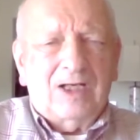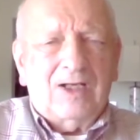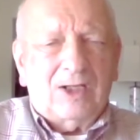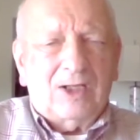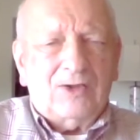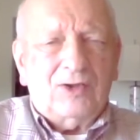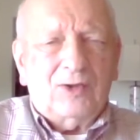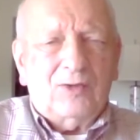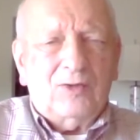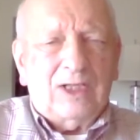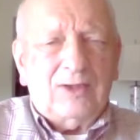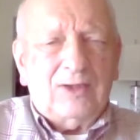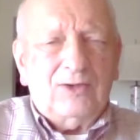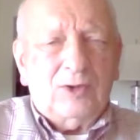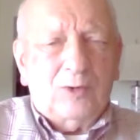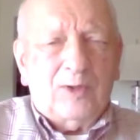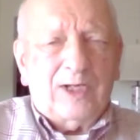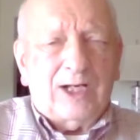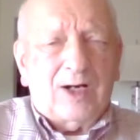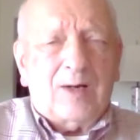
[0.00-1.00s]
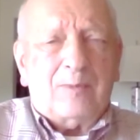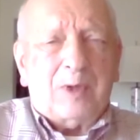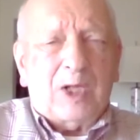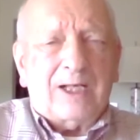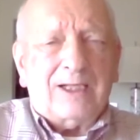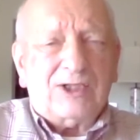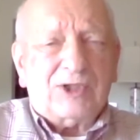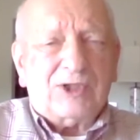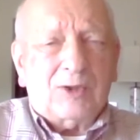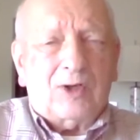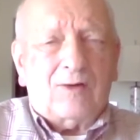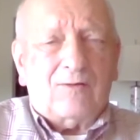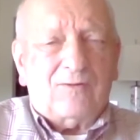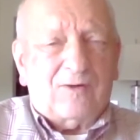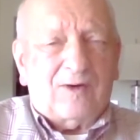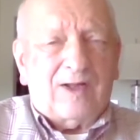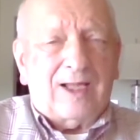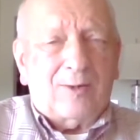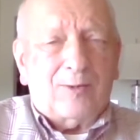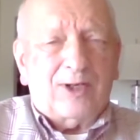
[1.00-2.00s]
do an airplane stall,
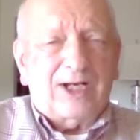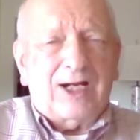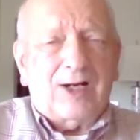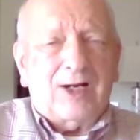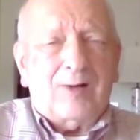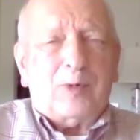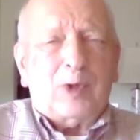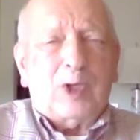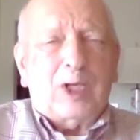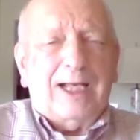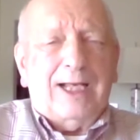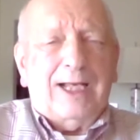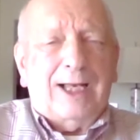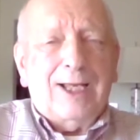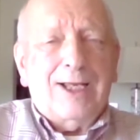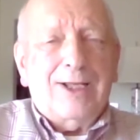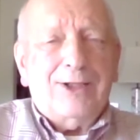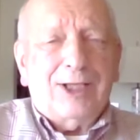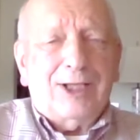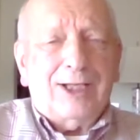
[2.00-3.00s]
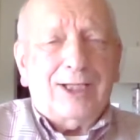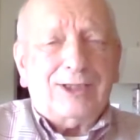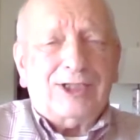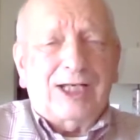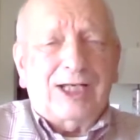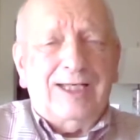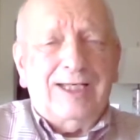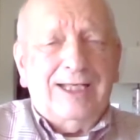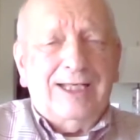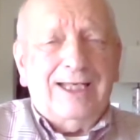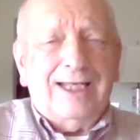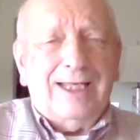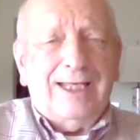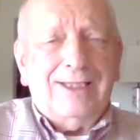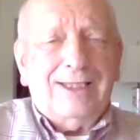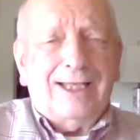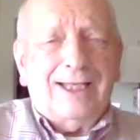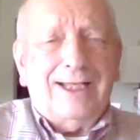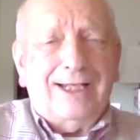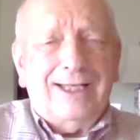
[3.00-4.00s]
follow an airplane that
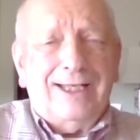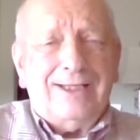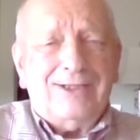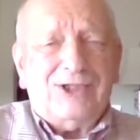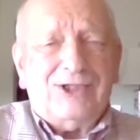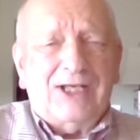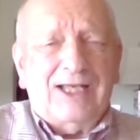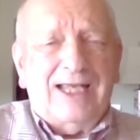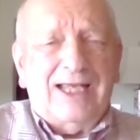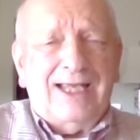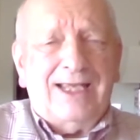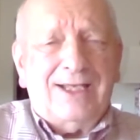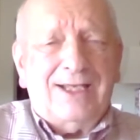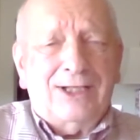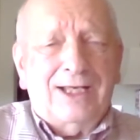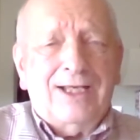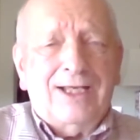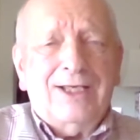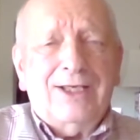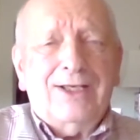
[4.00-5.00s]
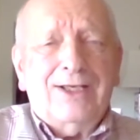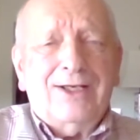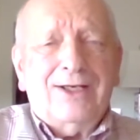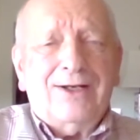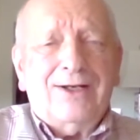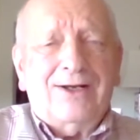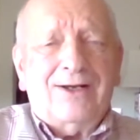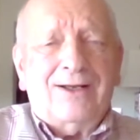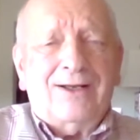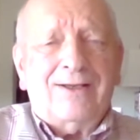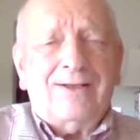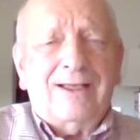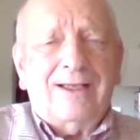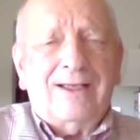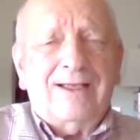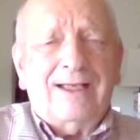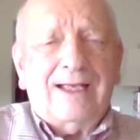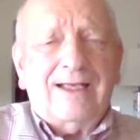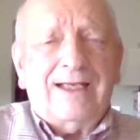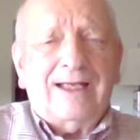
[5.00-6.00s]
it is in
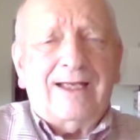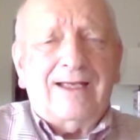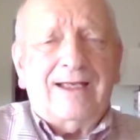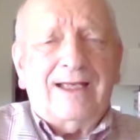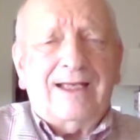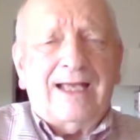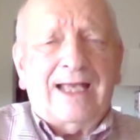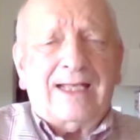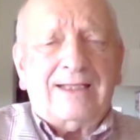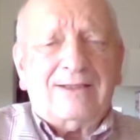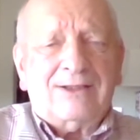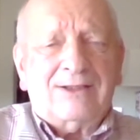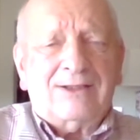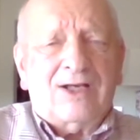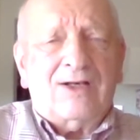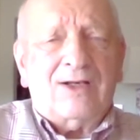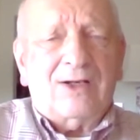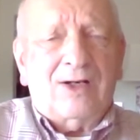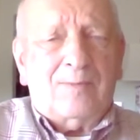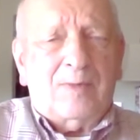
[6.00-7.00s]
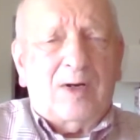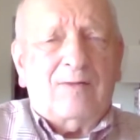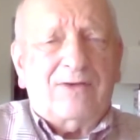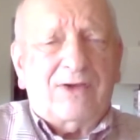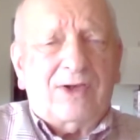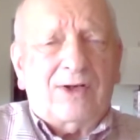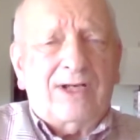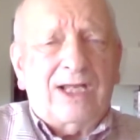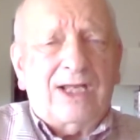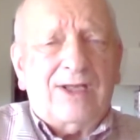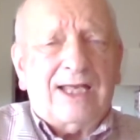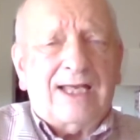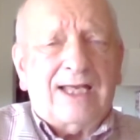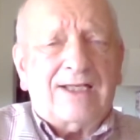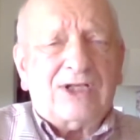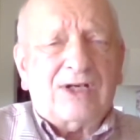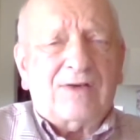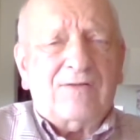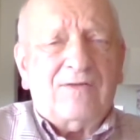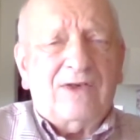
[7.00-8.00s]
at above
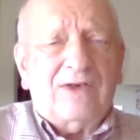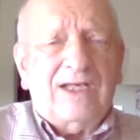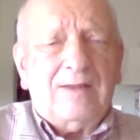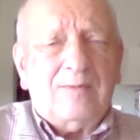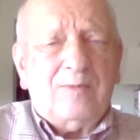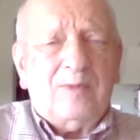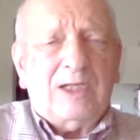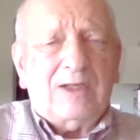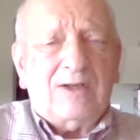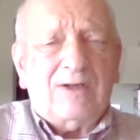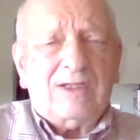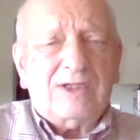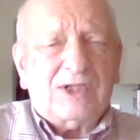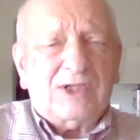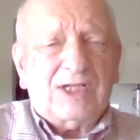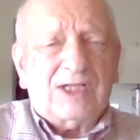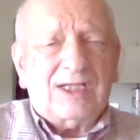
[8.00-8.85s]
30,000 feet, because